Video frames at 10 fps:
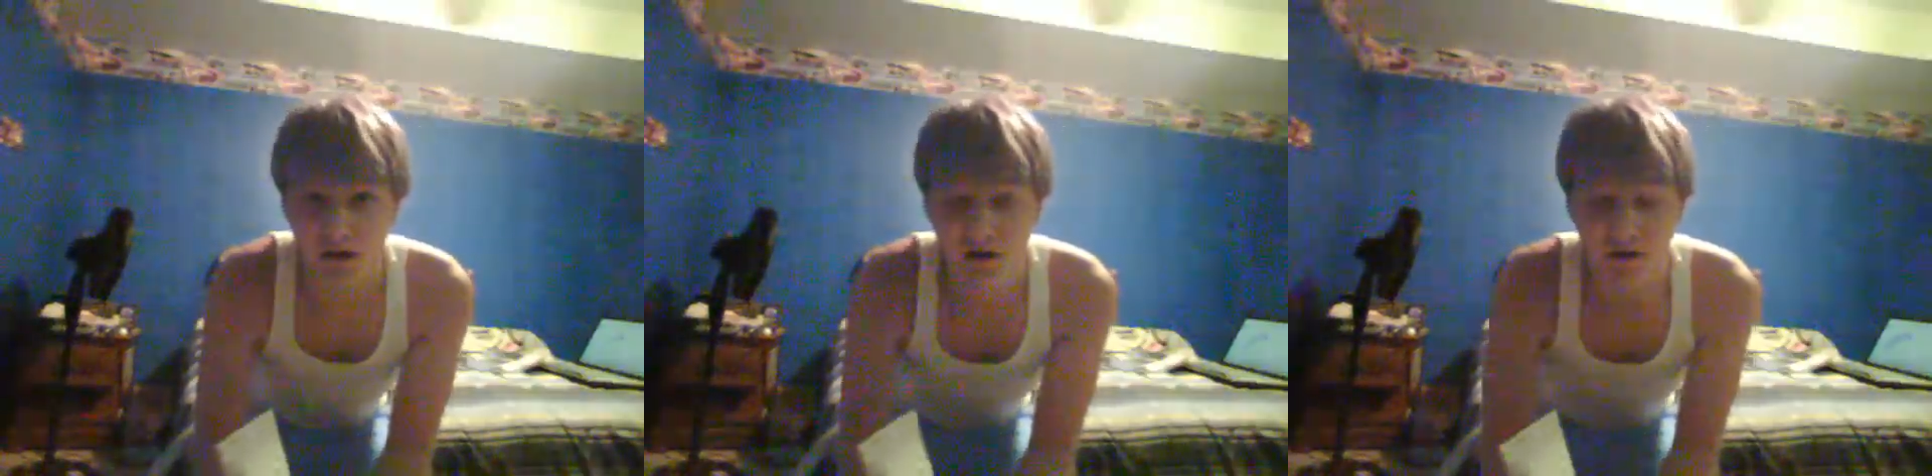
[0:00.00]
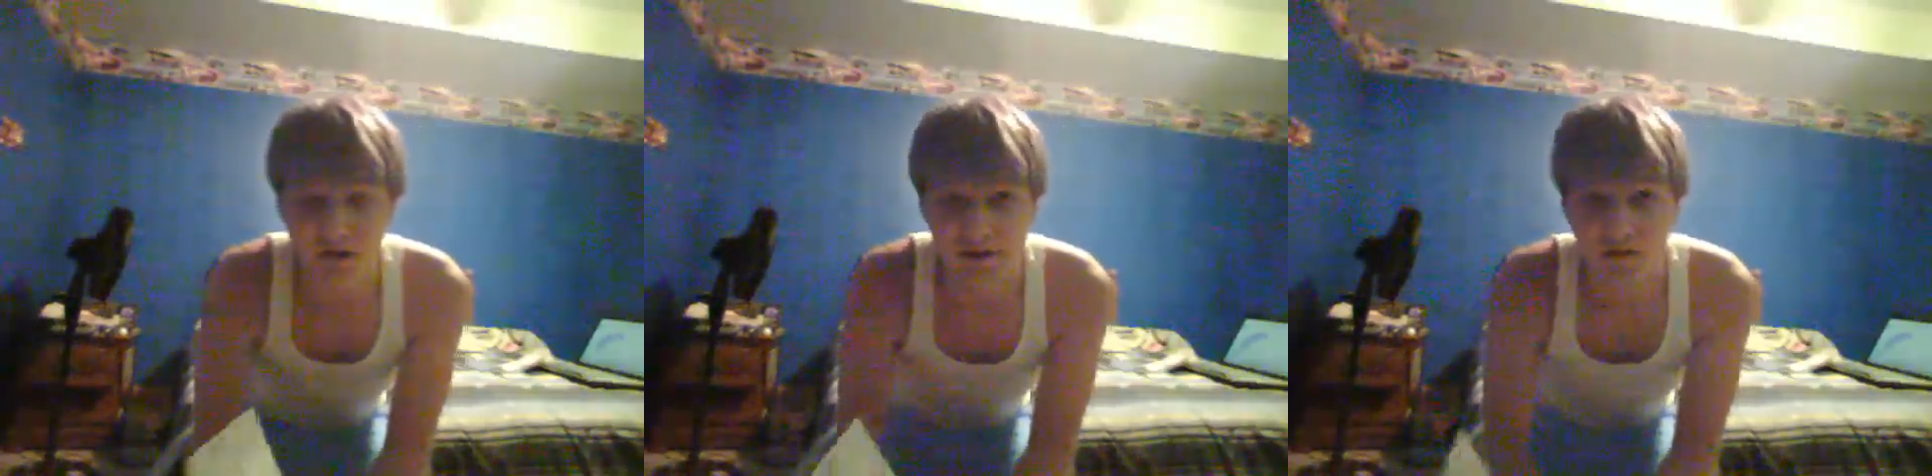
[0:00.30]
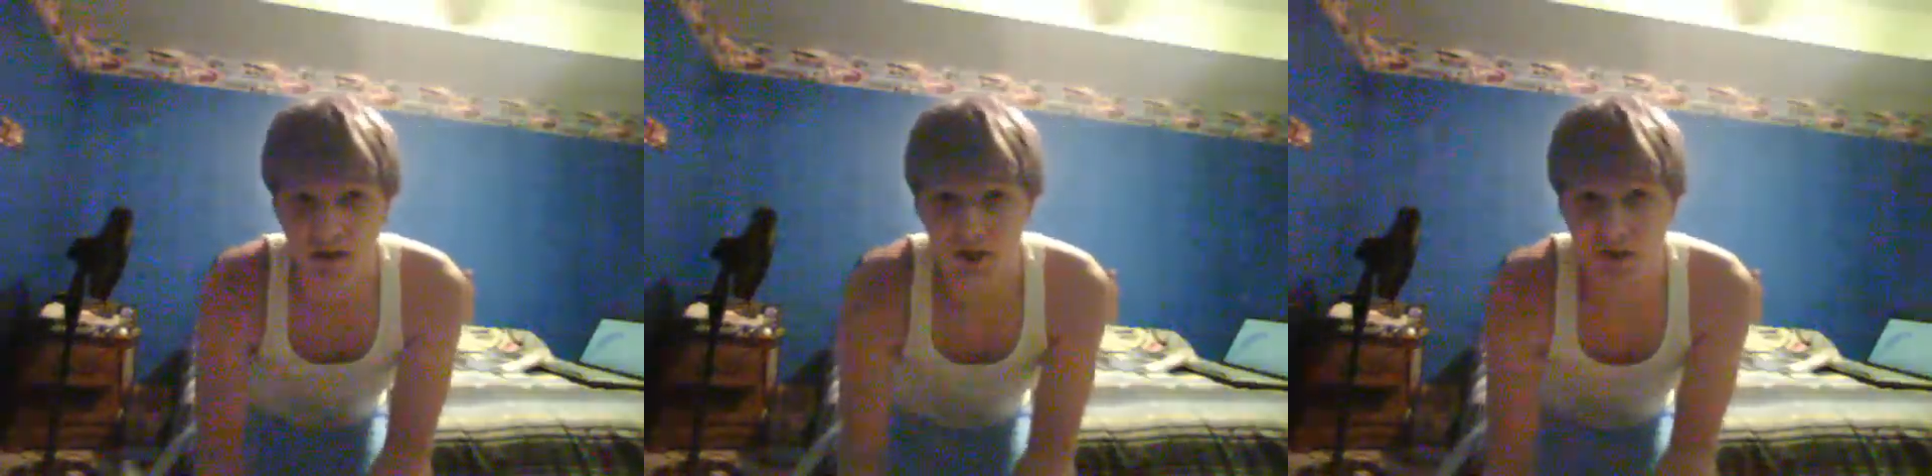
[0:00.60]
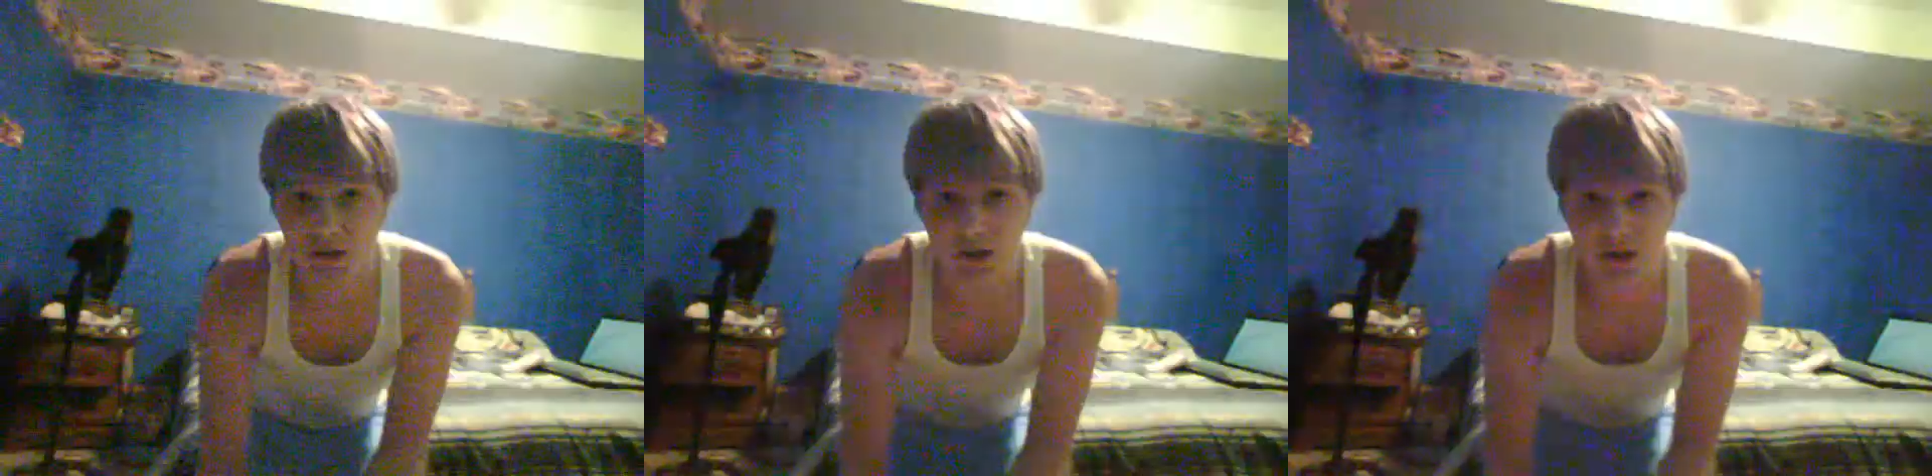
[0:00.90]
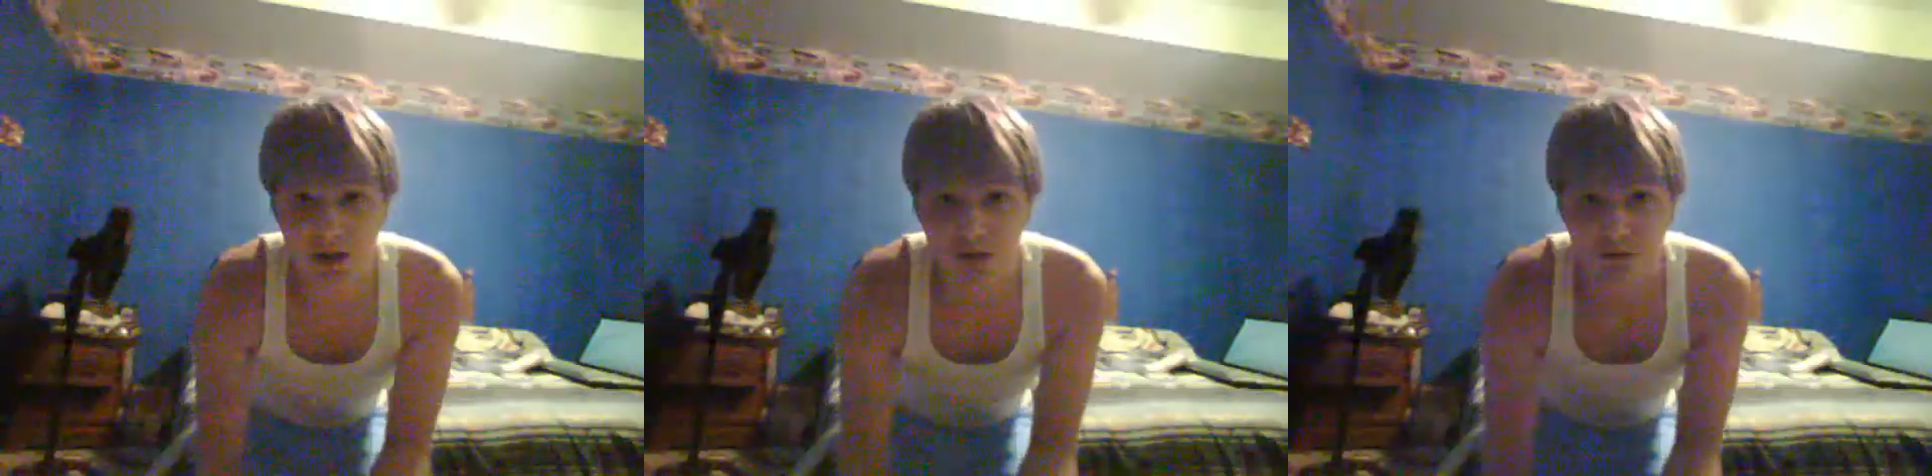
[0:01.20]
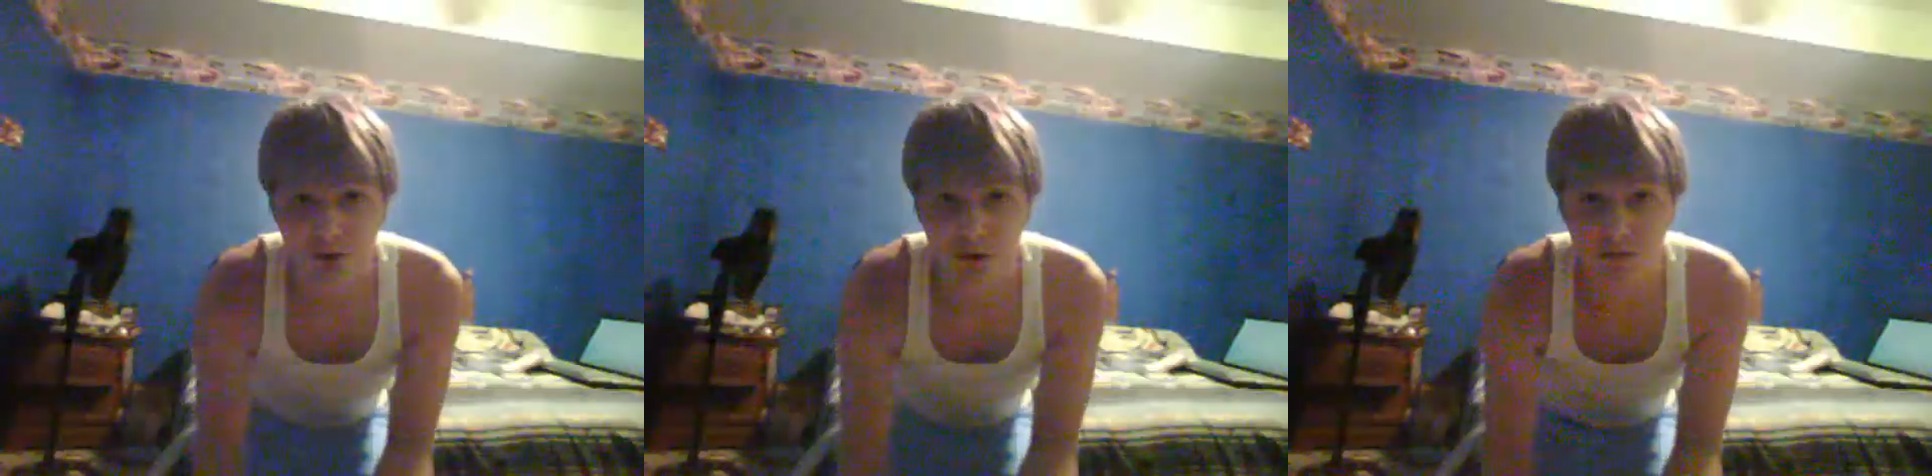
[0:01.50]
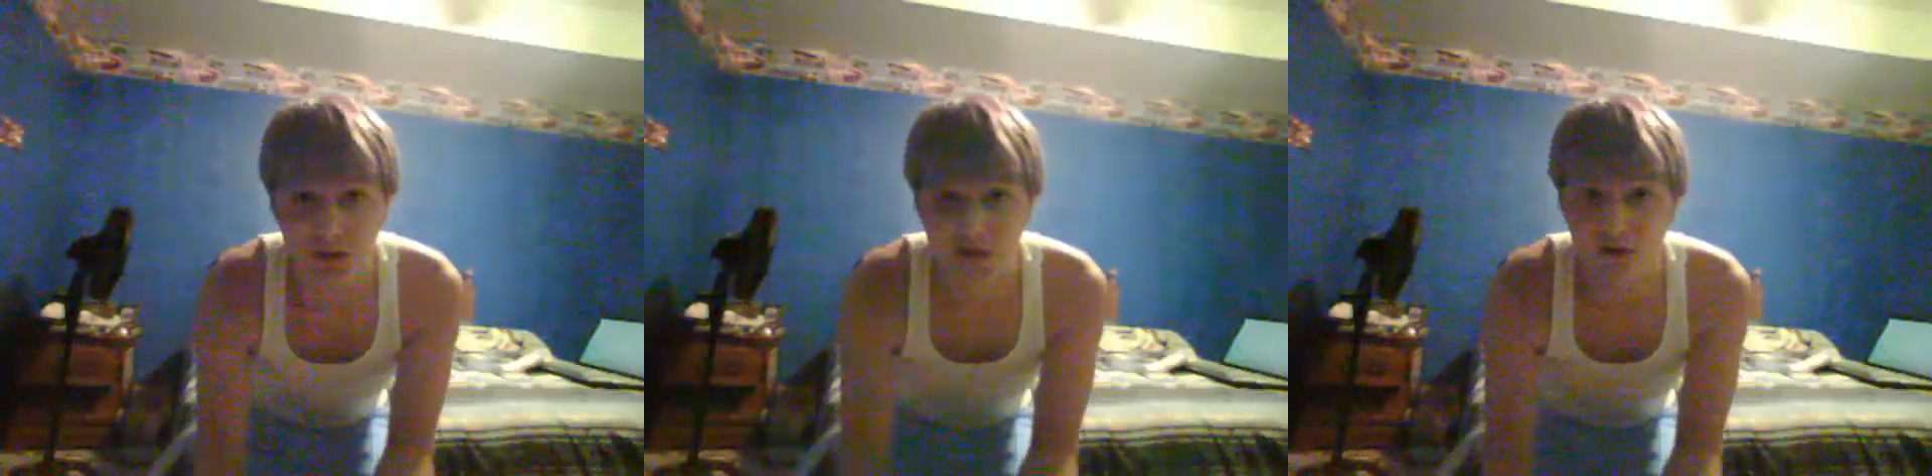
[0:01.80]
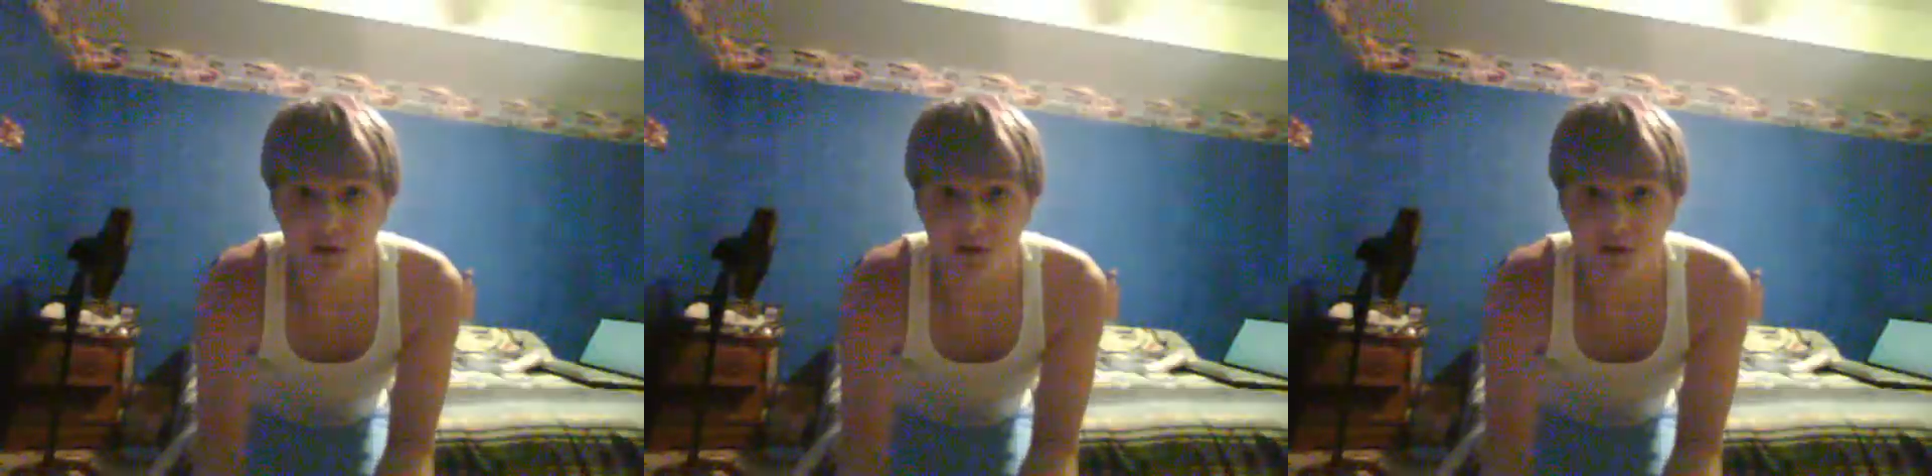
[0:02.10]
The offensive line needs a lot of improvements,